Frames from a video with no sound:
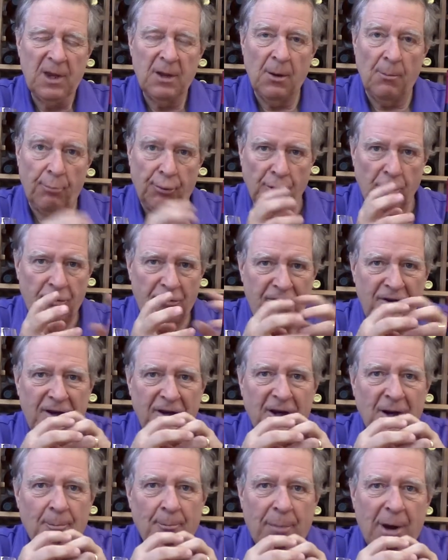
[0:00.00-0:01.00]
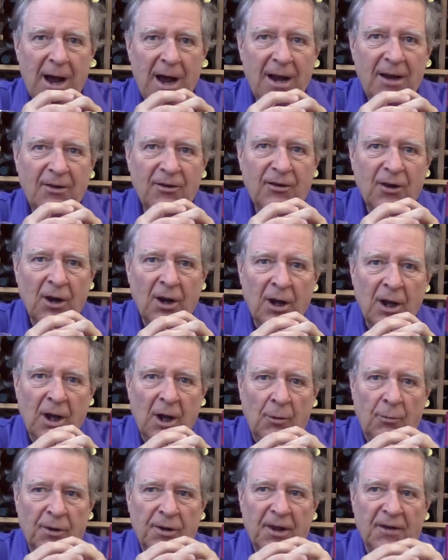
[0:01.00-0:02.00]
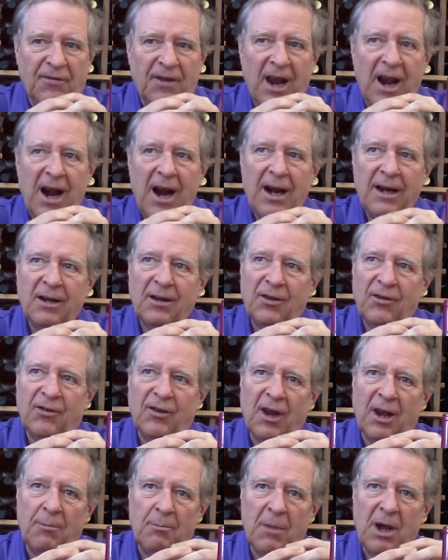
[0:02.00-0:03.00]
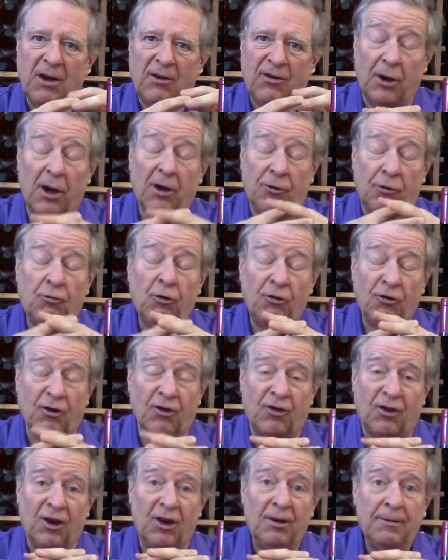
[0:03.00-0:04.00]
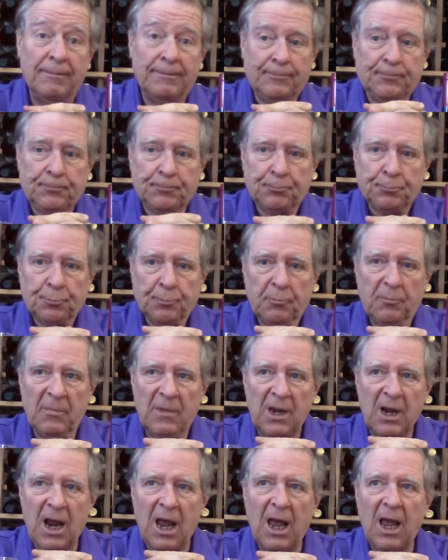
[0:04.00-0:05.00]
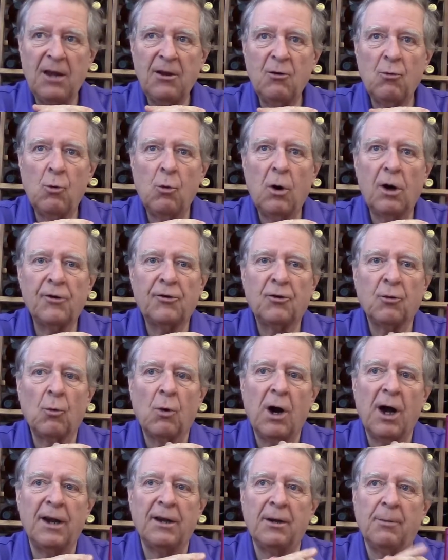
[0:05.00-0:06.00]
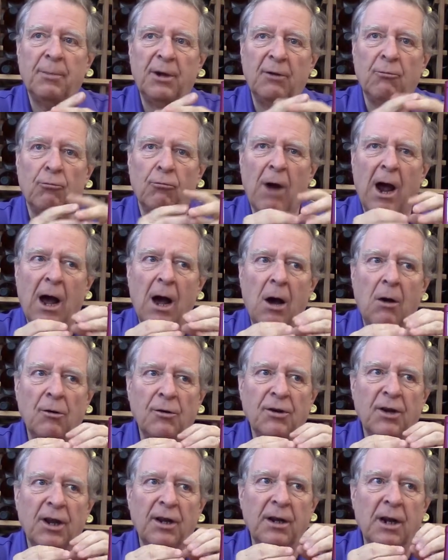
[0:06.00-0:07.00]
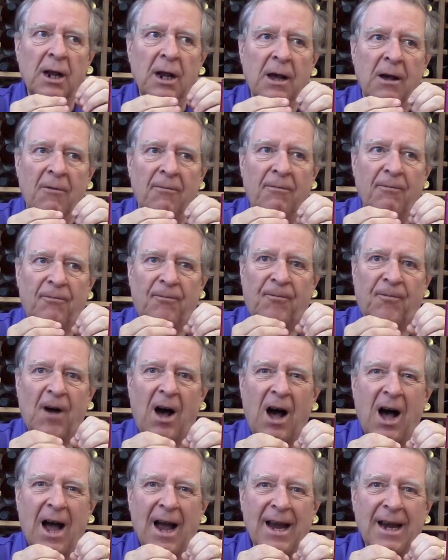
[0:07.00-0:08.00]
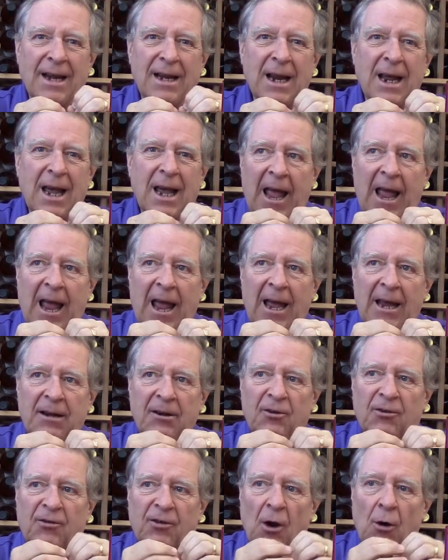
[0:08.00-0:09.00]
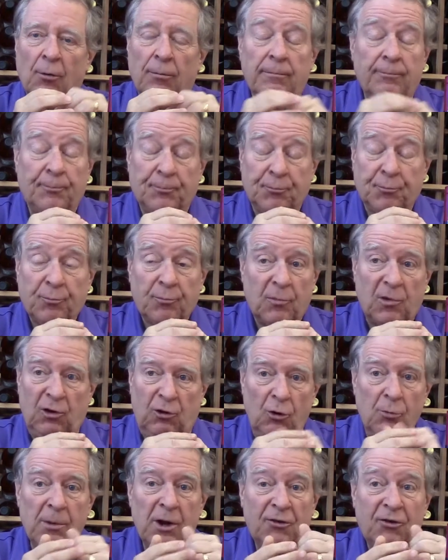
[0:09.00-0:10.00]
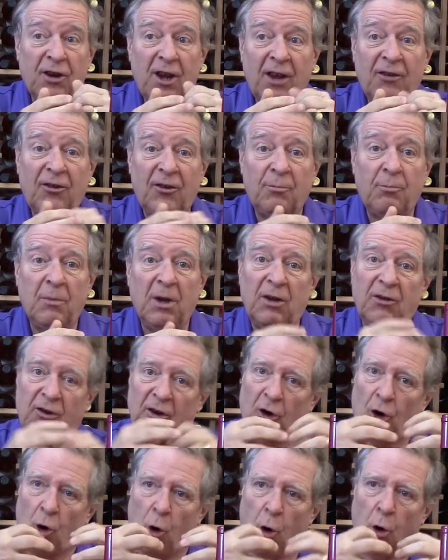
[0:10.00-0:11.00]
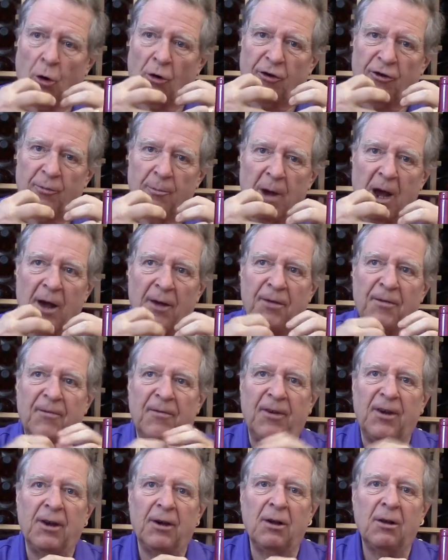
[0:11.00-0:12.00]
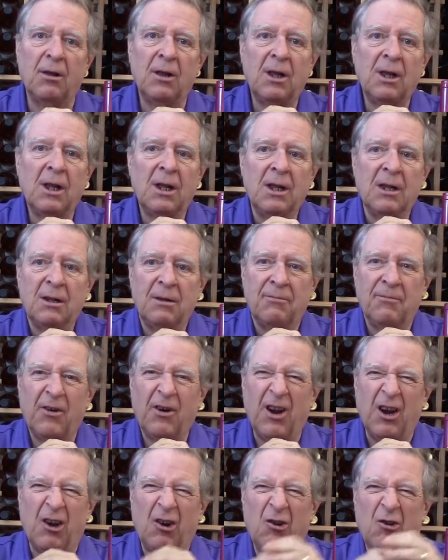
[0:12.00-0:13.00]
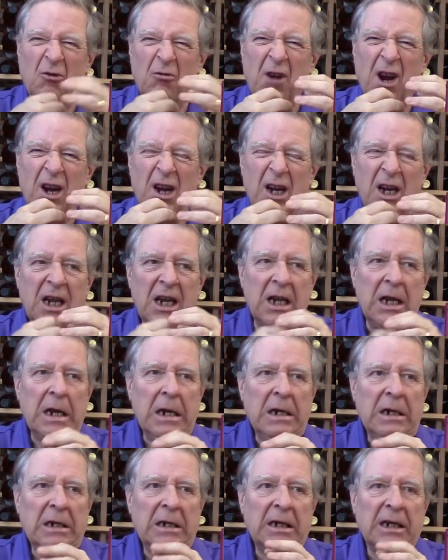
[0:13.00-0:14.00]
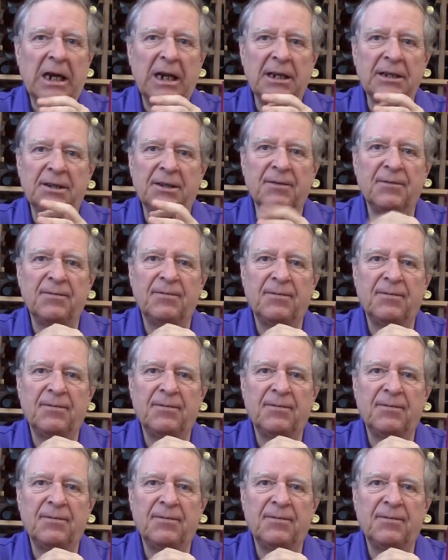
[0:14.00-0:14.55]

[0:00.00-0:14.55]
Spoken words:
Protein combines with the tannins and makes astringency, and you want your wine to be round and fine, and so too much acid means a coarse mouthfeel, very grainy kinds of